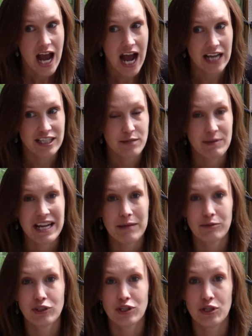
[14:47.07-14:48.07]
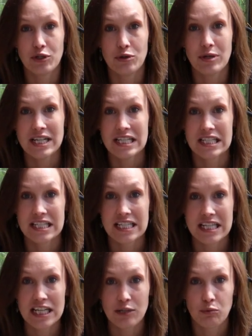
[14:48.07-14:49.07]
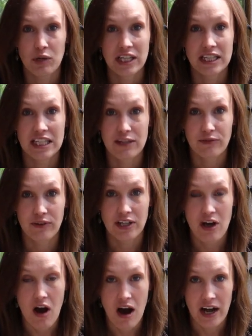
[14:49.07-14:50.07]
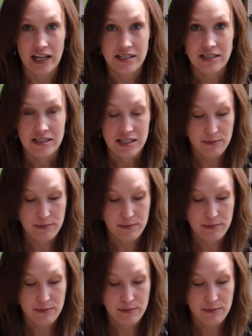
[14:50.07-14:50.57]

and to be able to see it with different eyes,